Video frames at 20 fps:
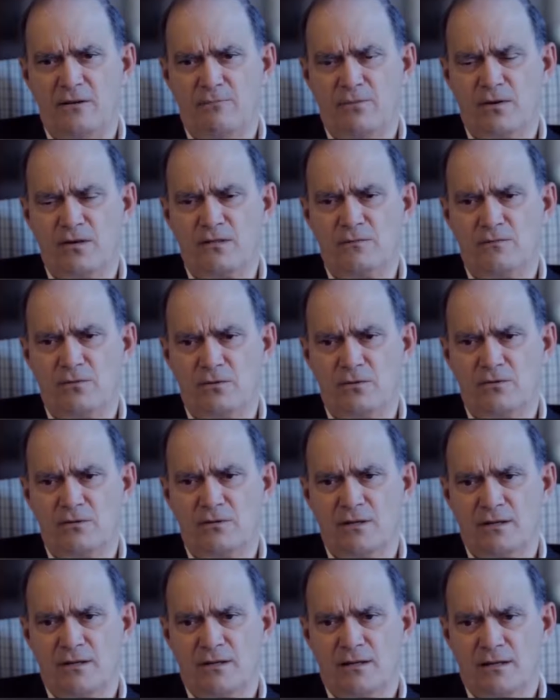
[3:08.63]
principles
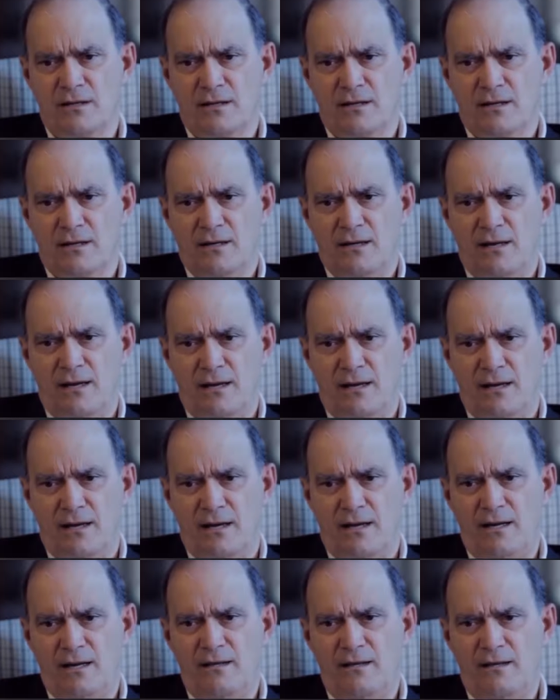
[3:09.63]

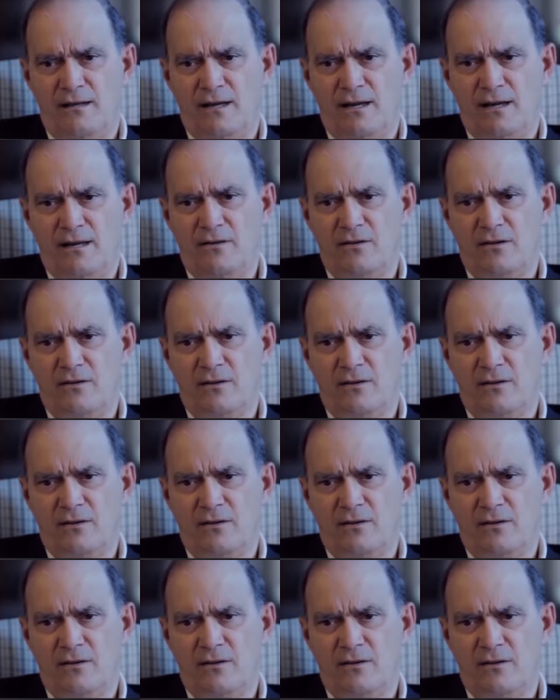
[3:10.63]
in the